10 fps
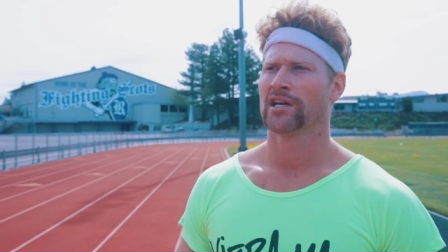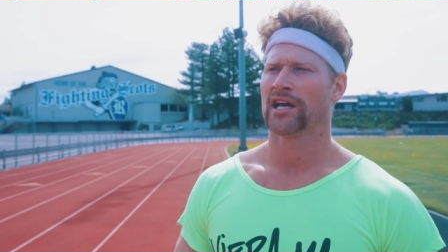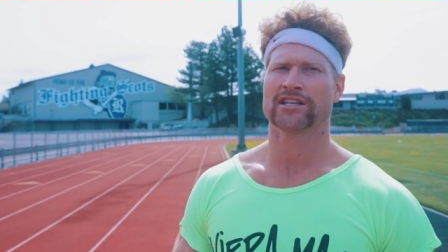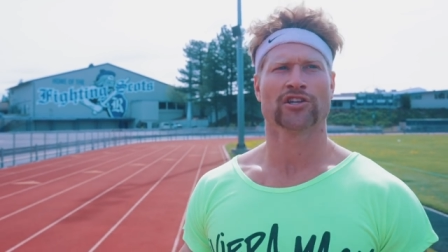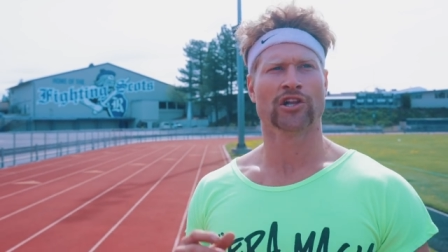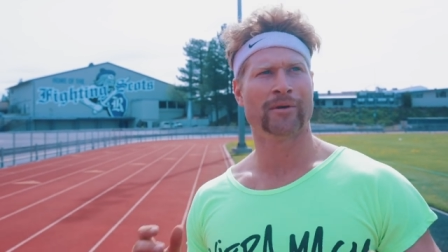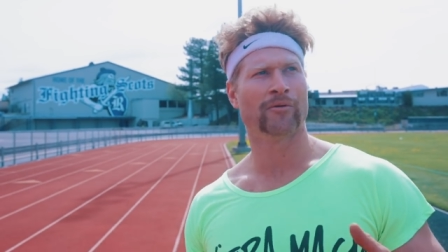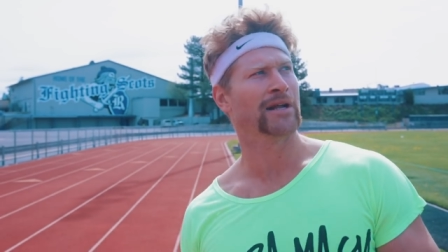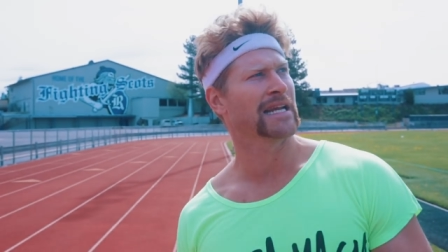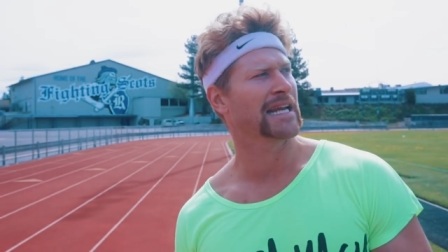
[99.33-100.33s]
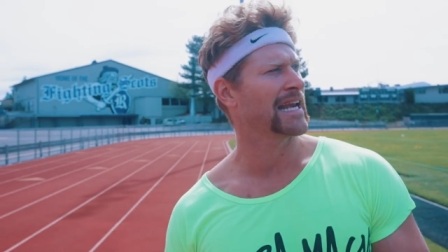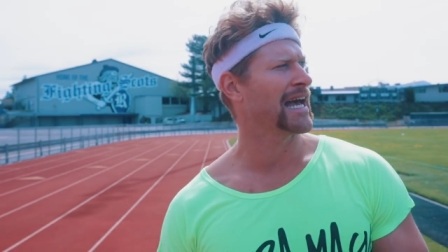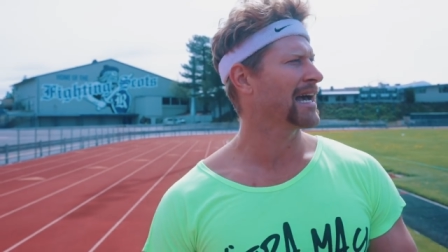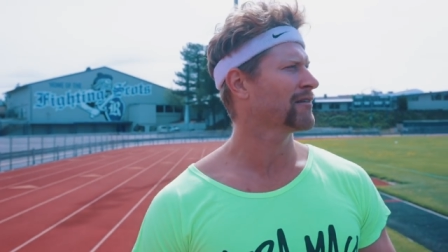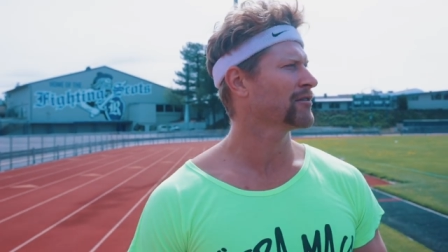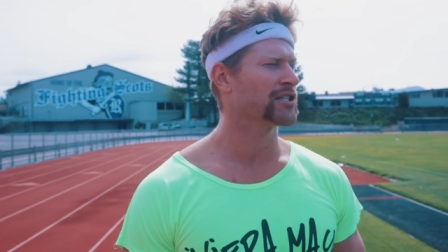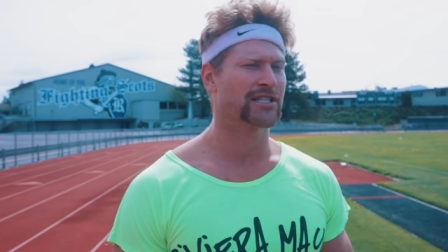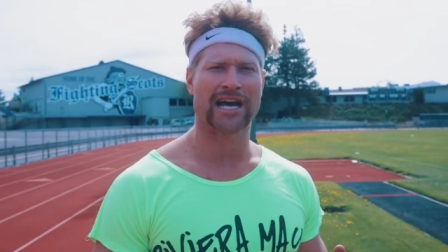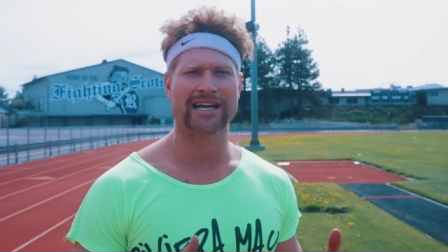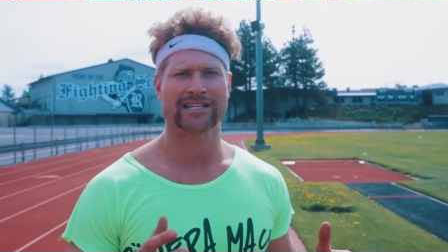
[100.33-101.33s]
and it's a little bit windy today, which
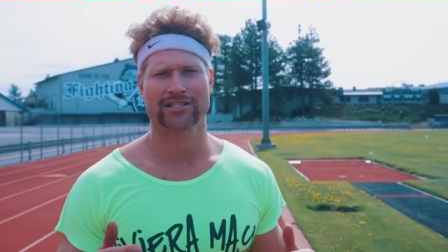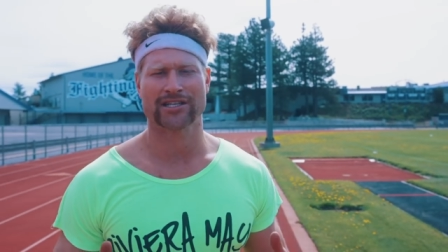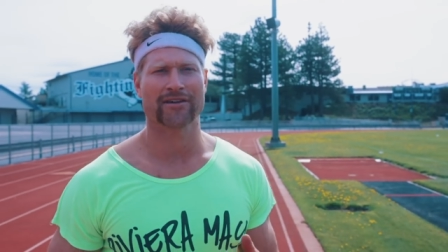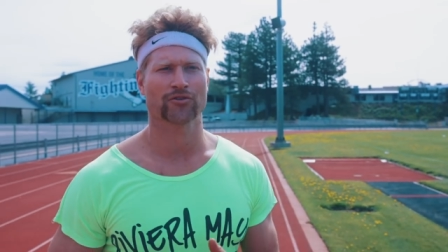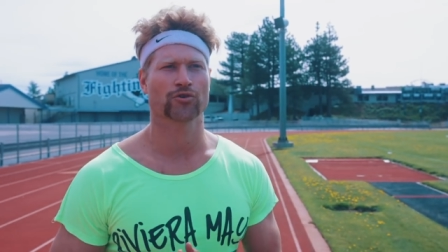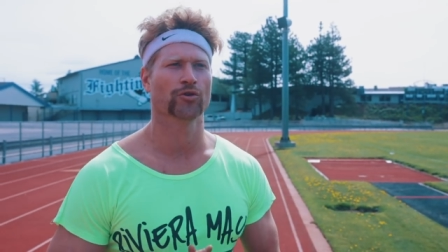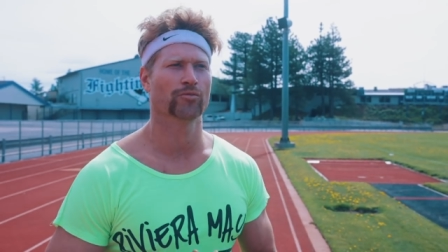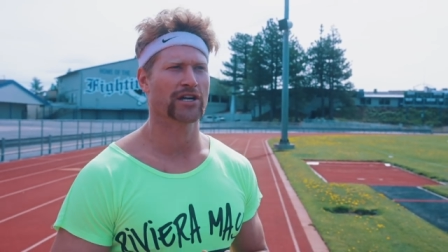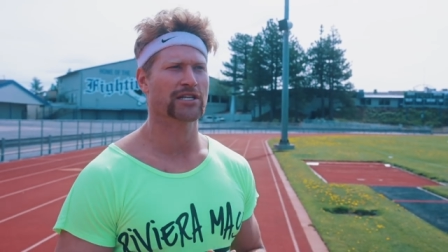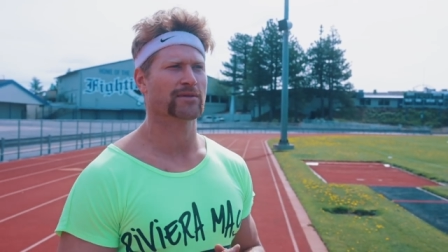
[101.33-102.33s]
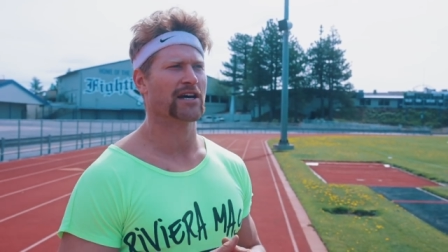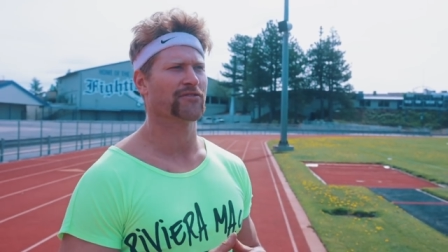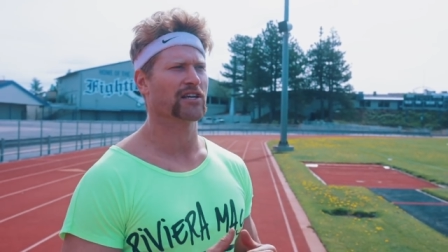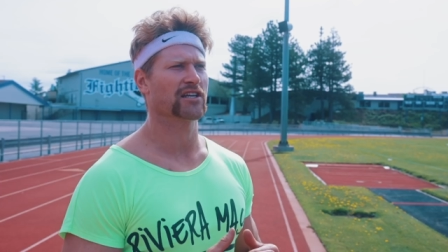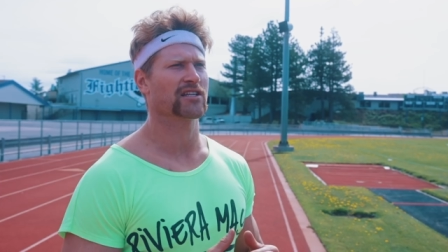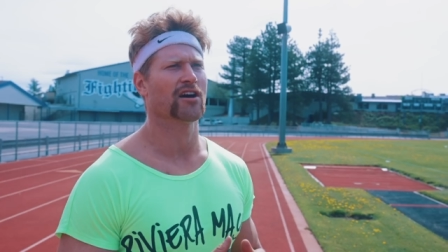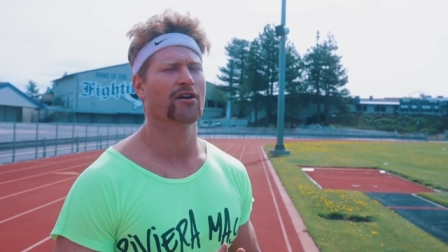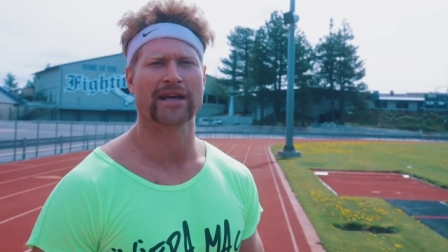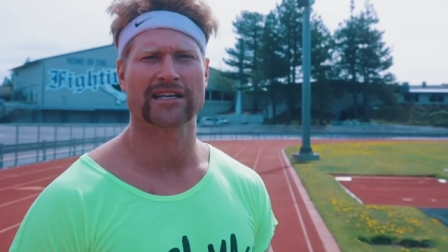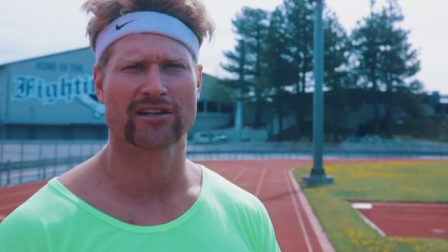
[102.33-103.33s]
is nice just to have the cool breeze, but definitely it
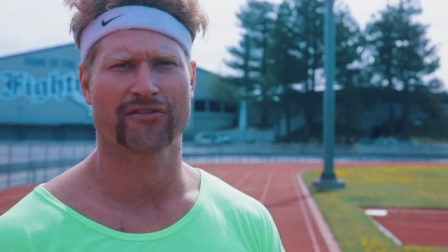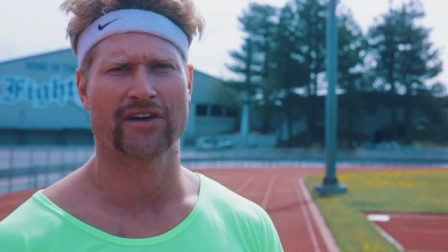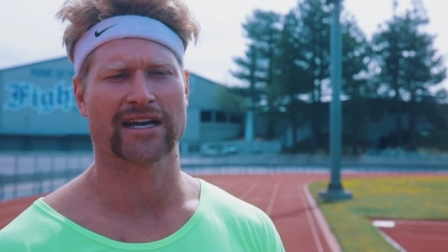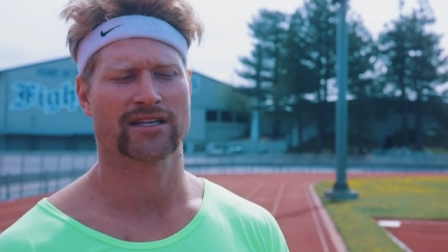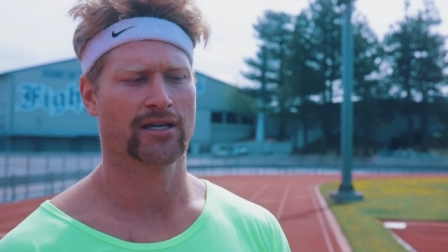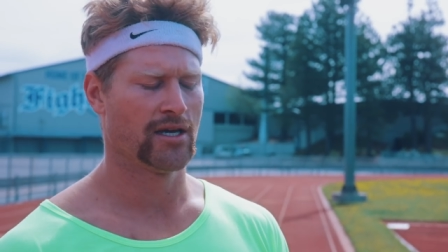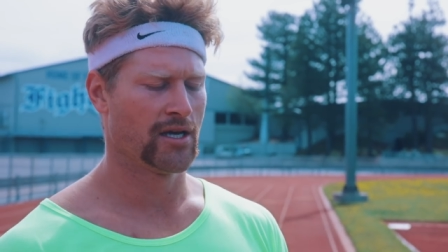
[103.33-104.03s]
all makes an effect.